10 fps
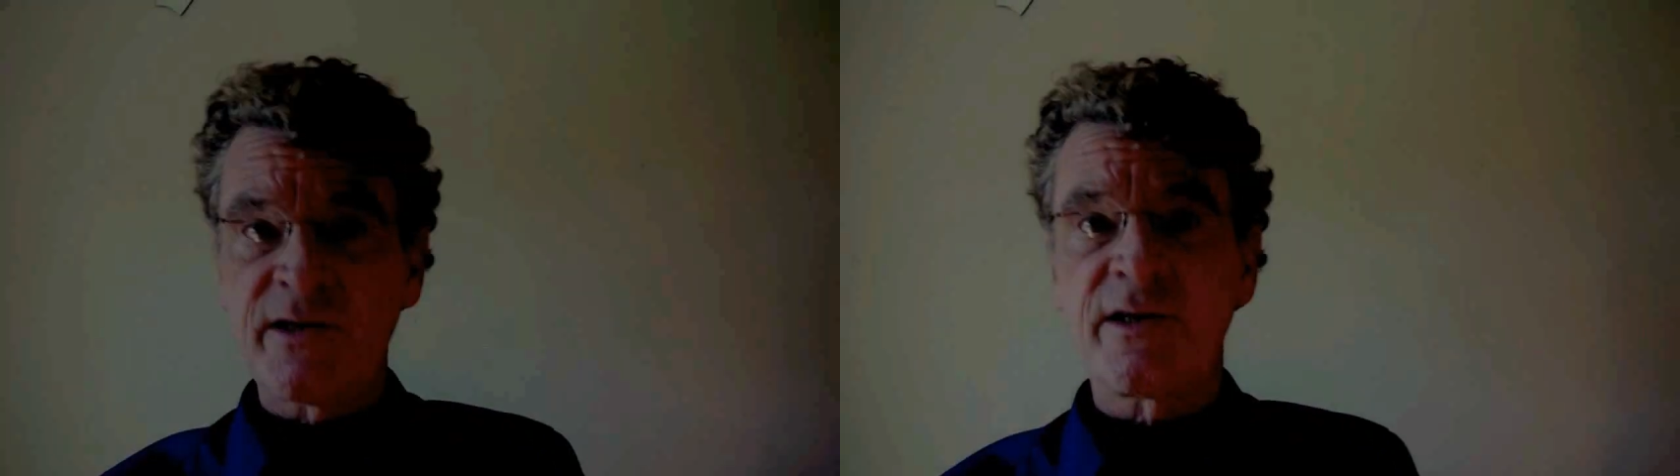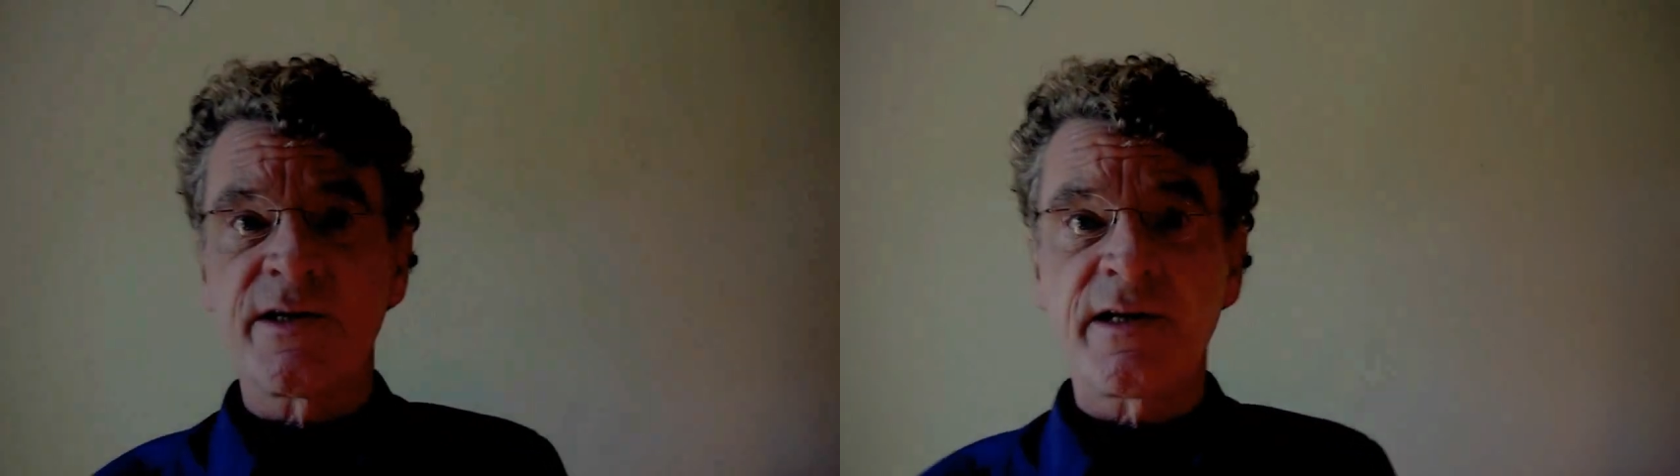
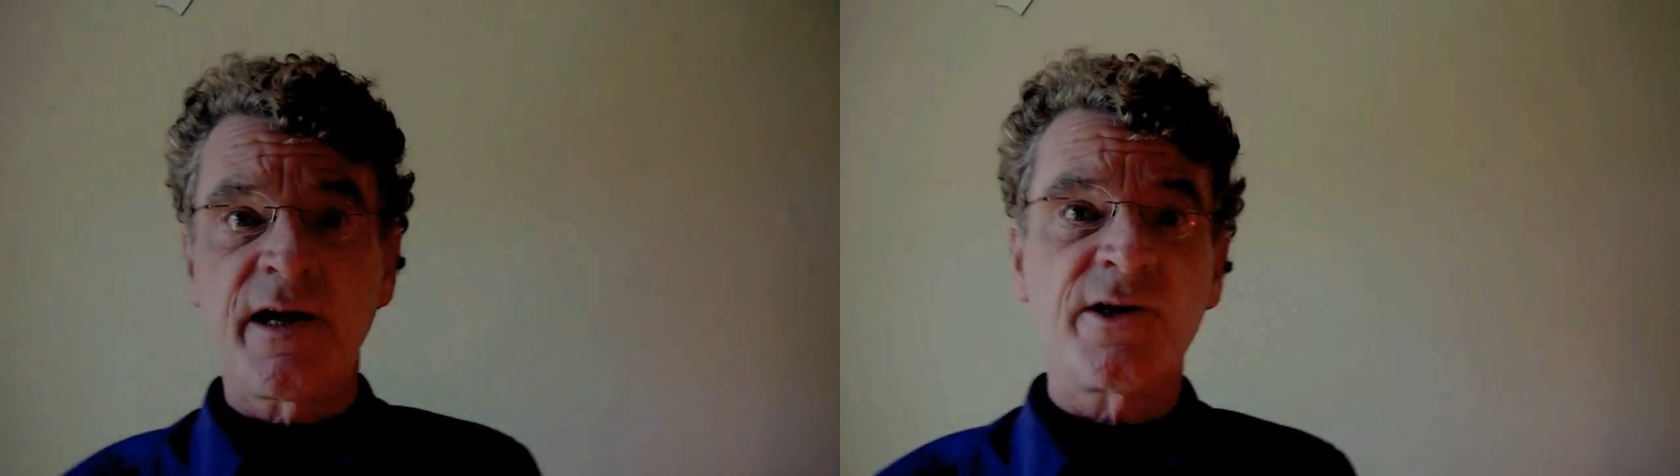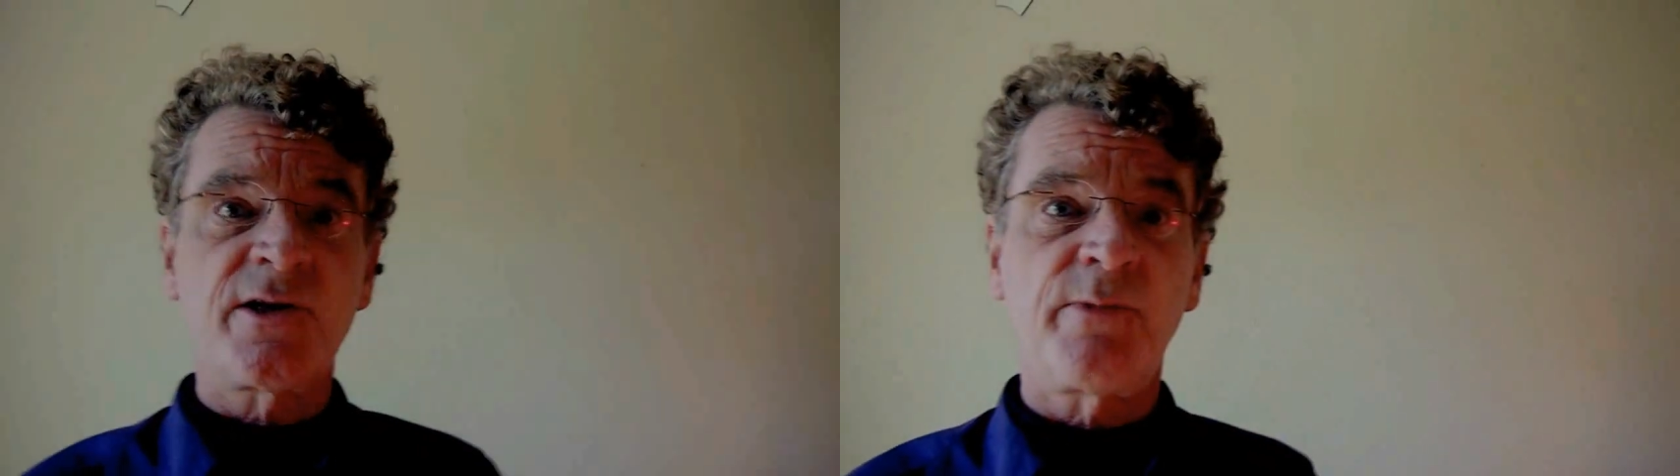this
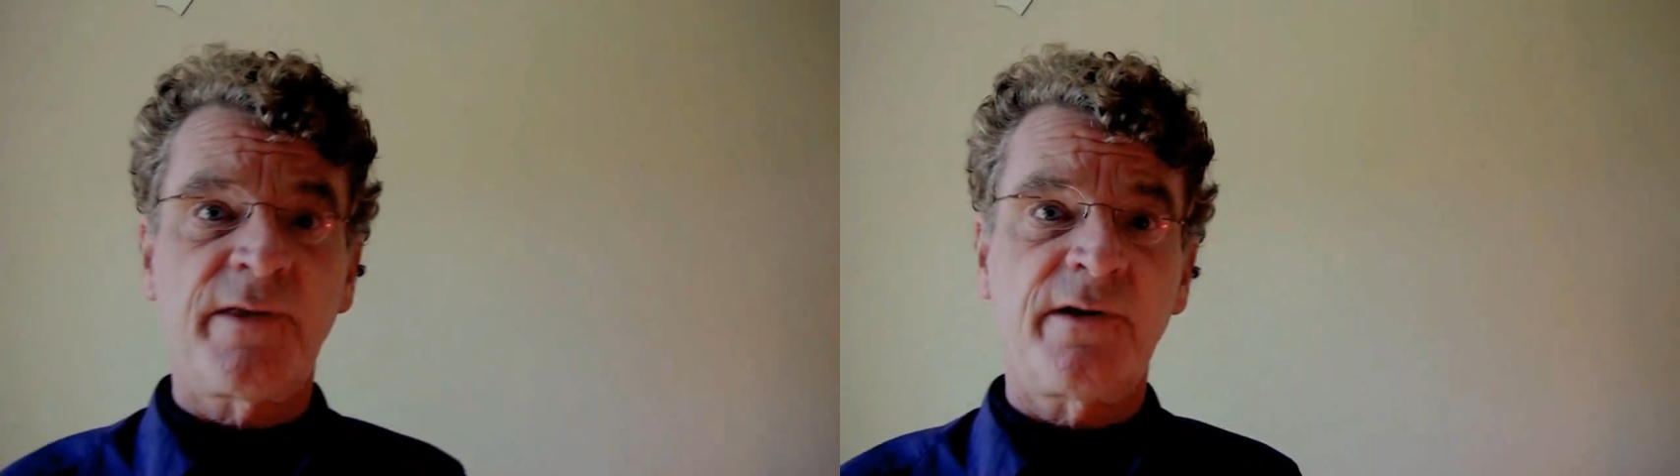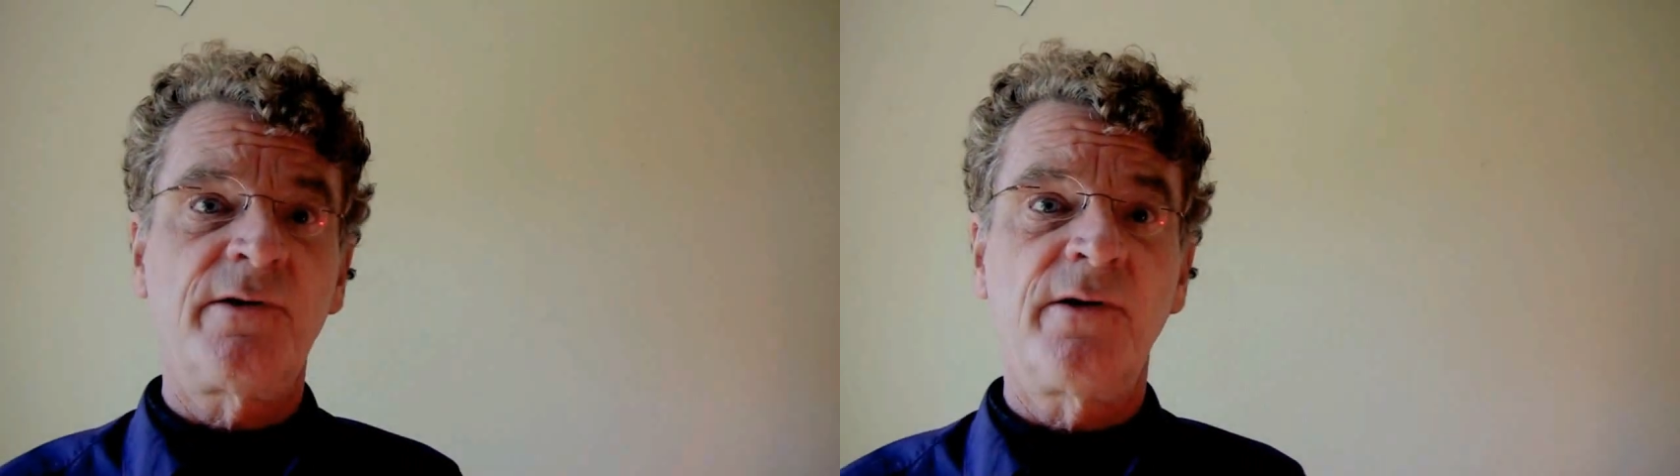discussion
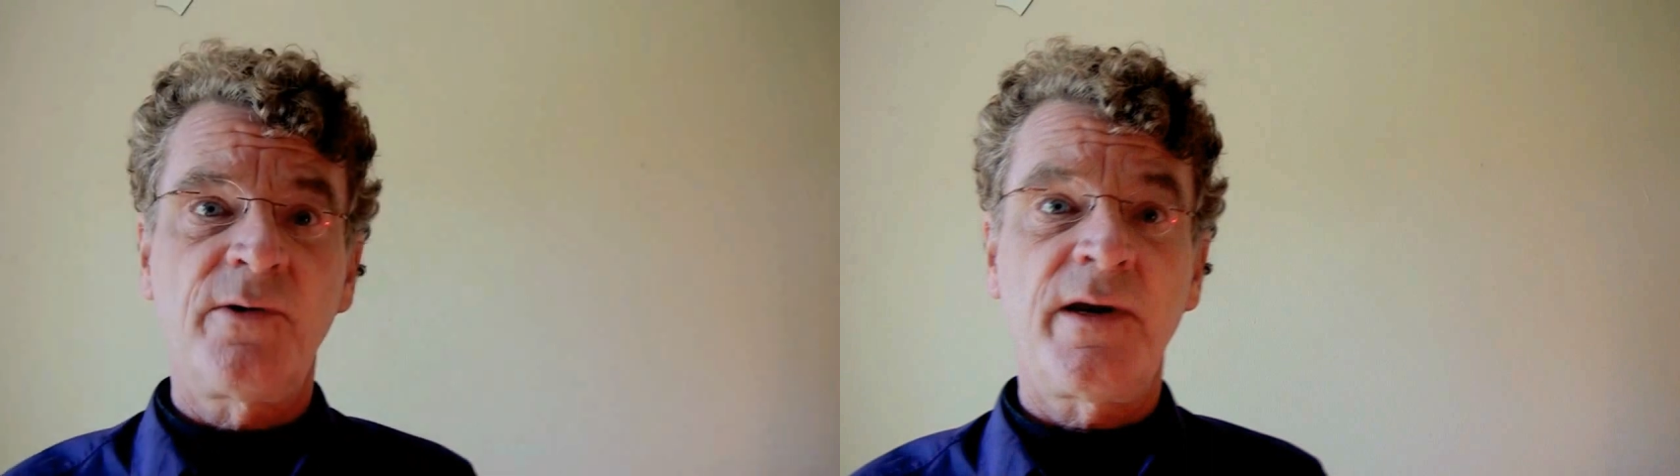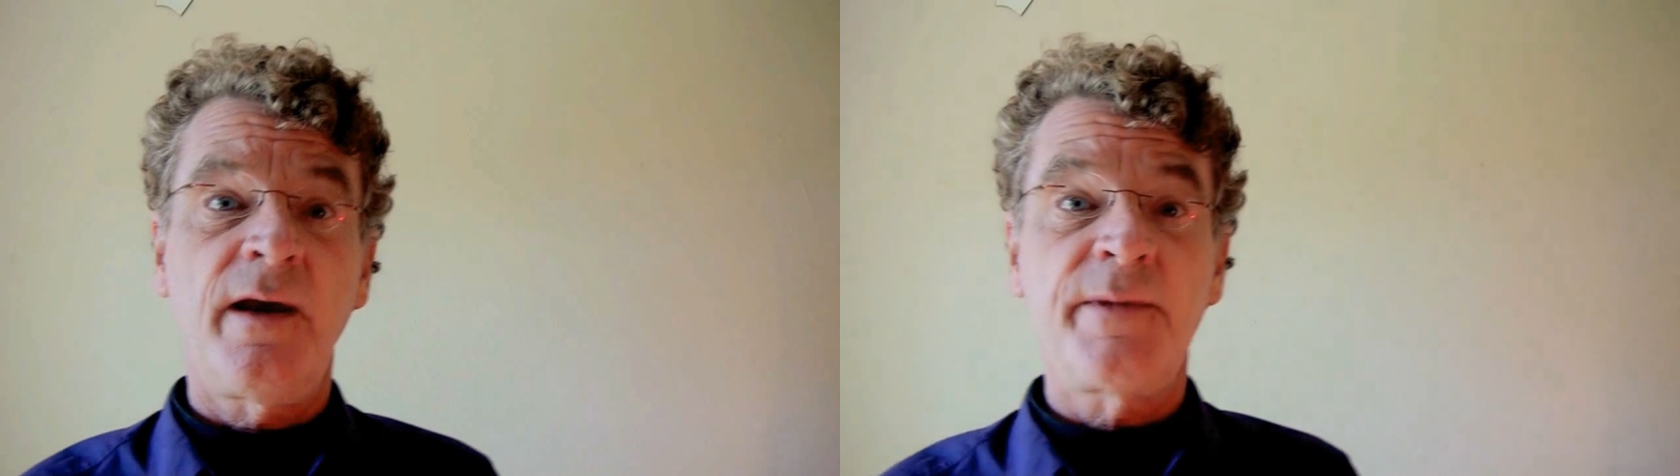with a
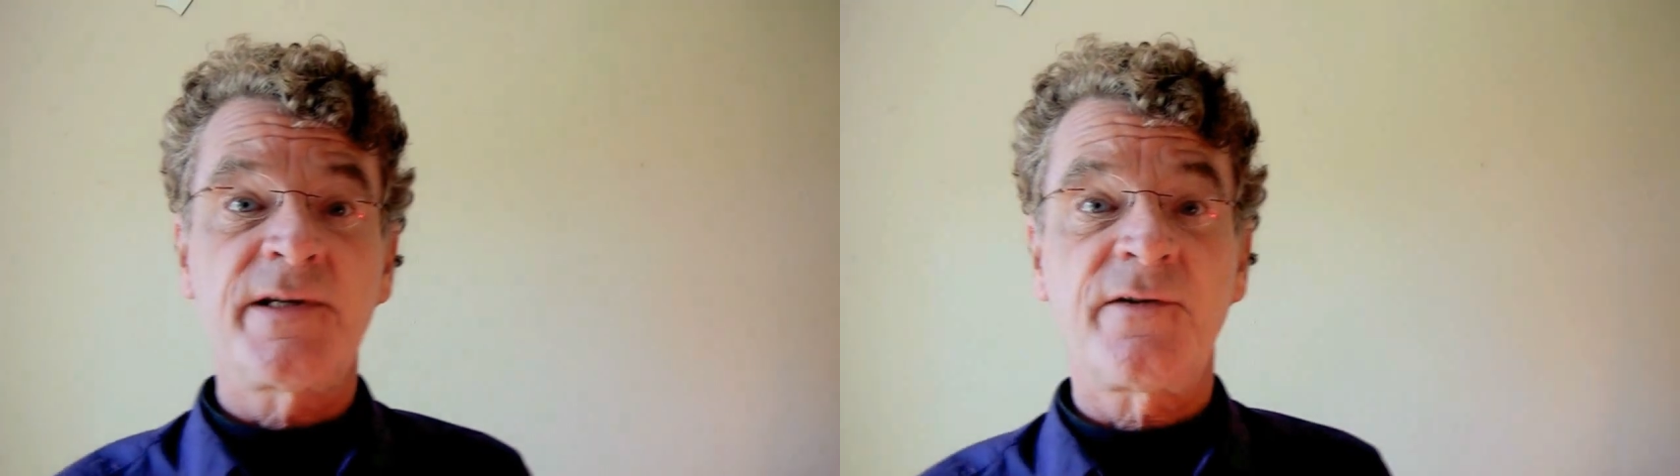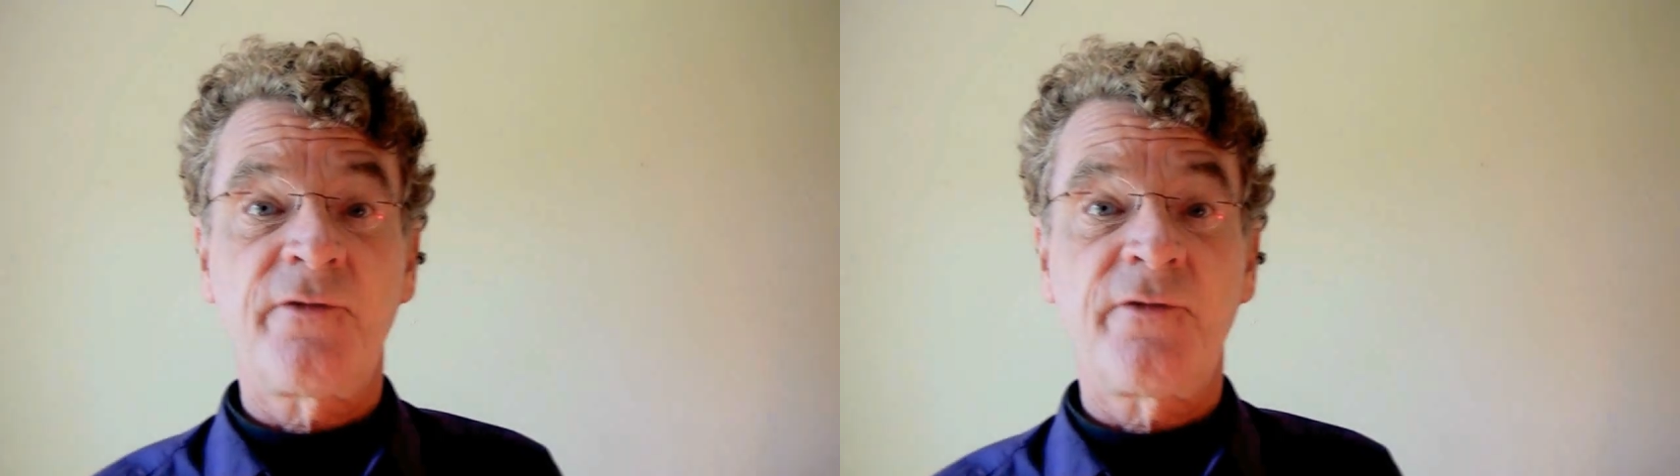neurochemist